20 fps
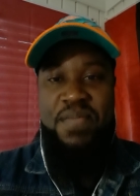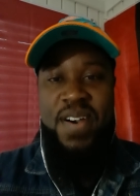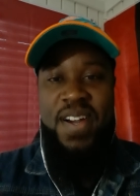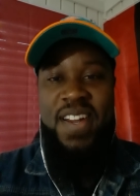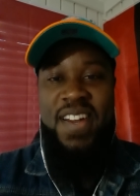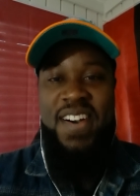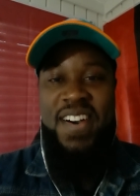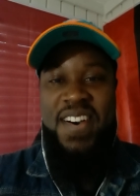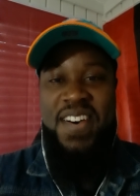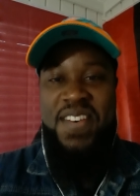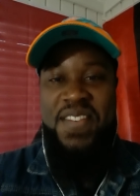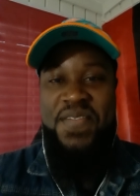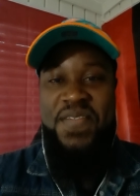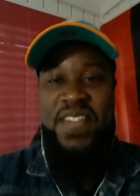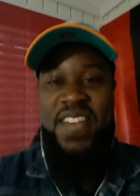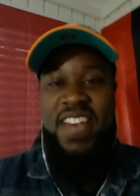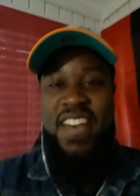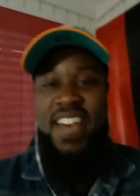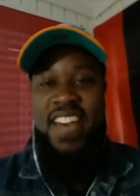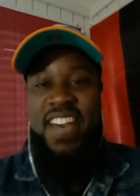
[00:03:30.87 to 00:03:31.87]
but um,
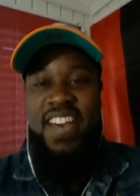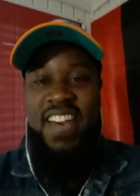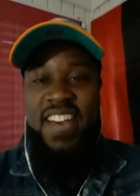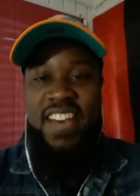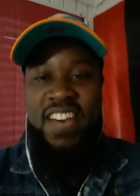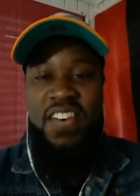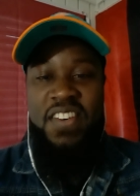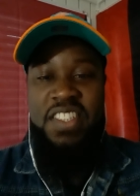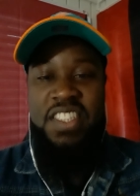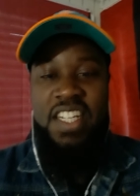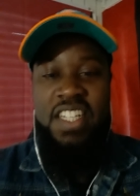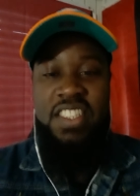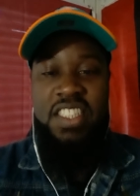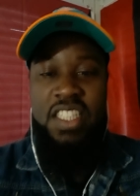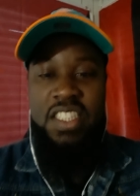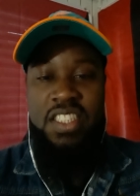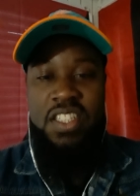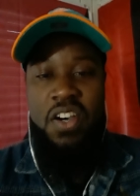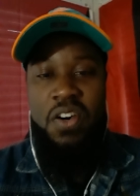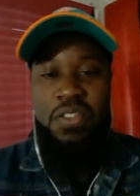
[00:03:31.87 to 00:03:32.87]
you know, it, it,
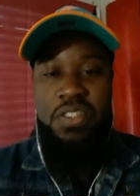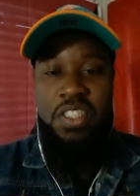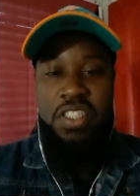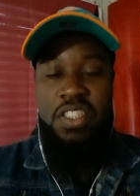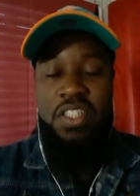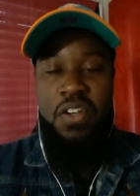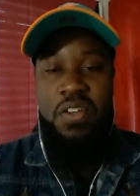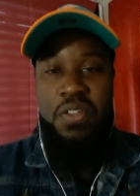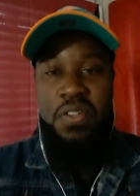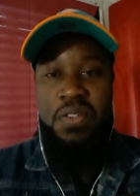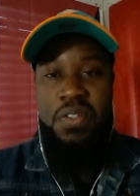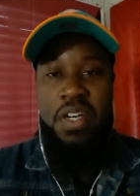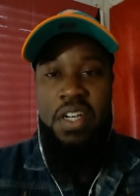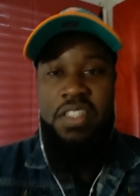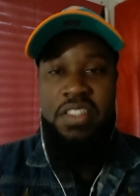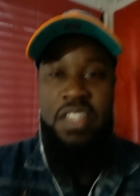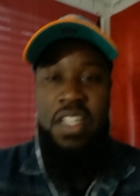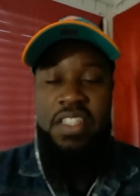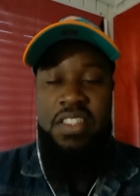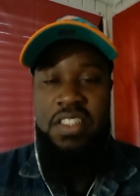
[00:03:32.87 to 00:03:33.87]
just goes to show you
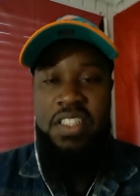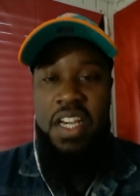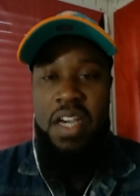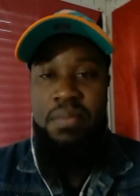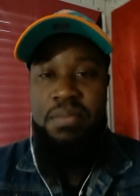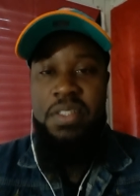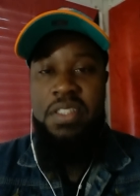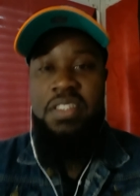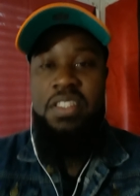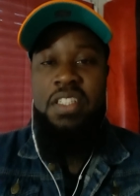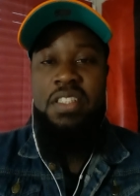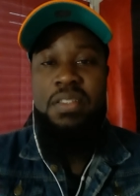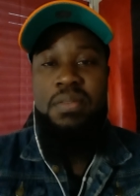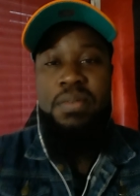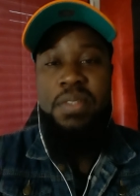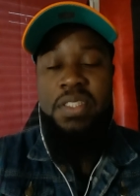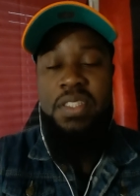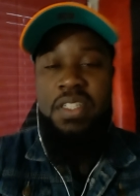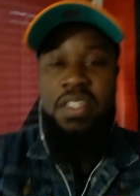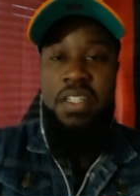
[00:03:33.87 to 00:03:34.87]
uh, that skepticism
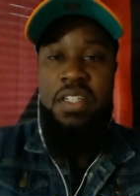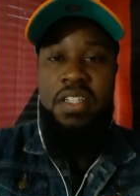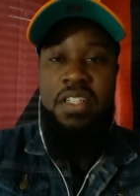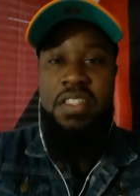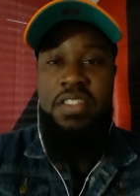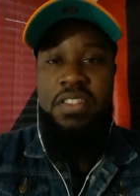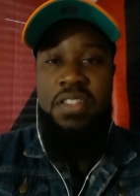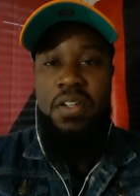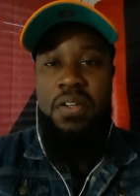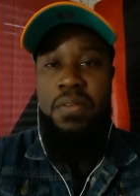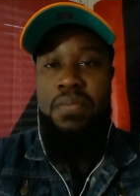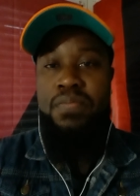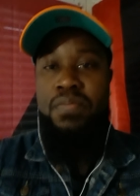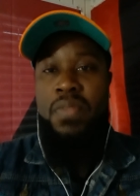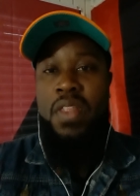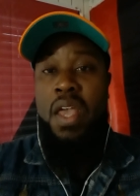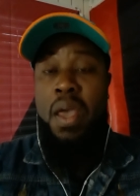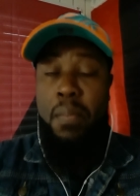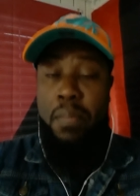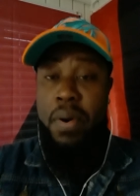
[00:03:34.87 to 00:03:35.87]
is good. So,
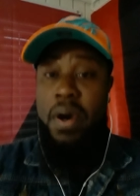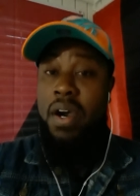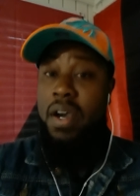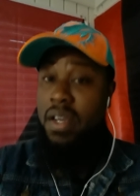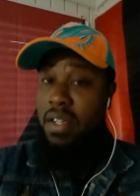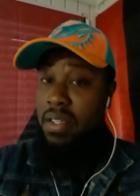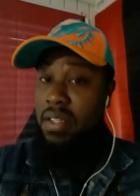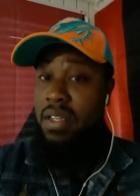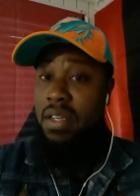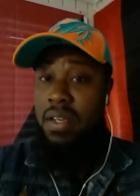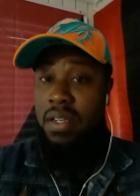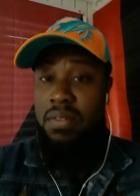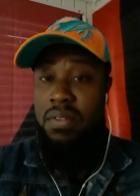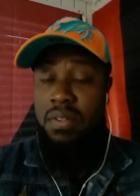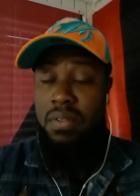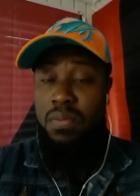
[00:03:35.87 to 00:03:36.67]
but uh,